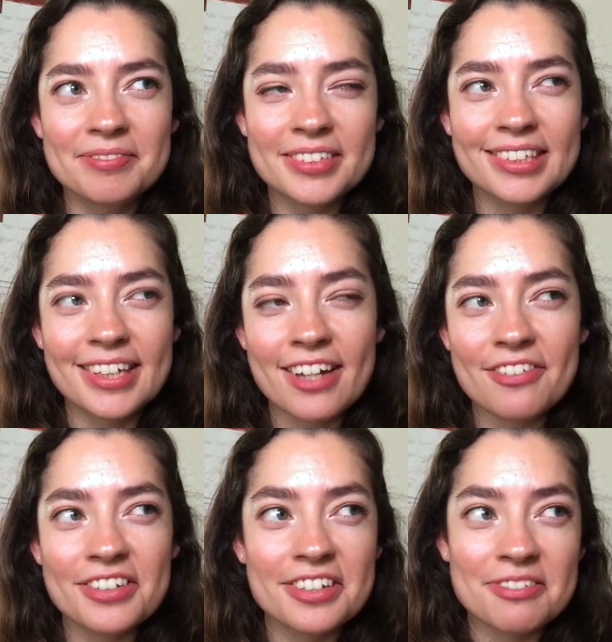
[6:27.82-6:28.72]
didn't
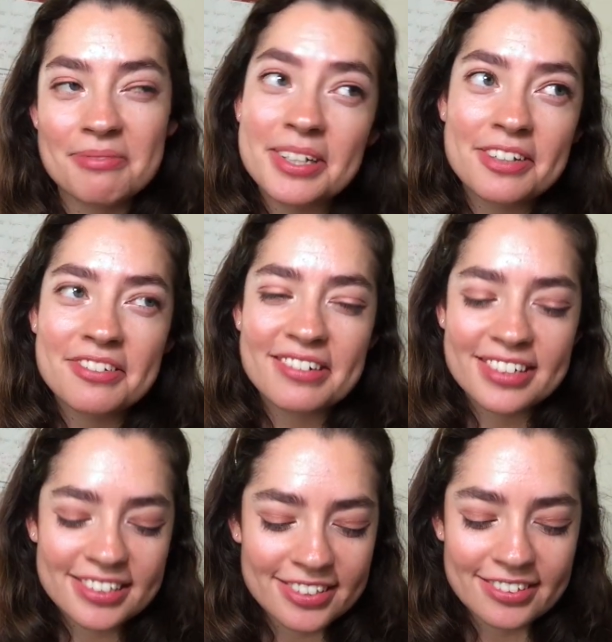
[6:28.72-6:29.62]
have enough money for
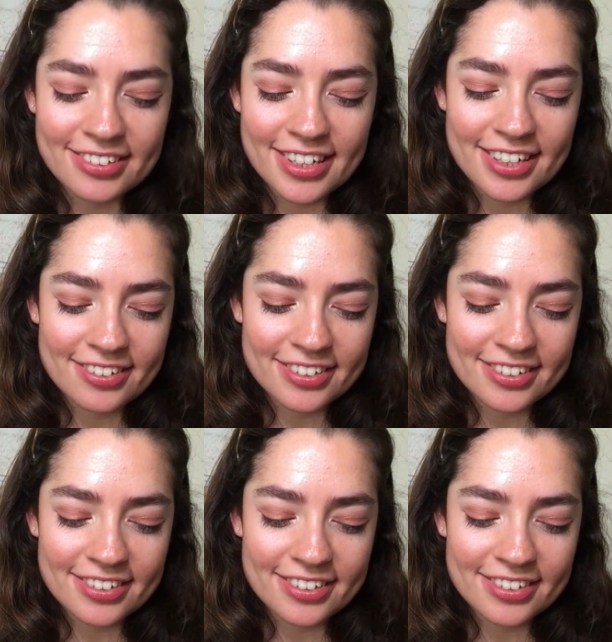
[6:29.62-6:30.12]
it, so I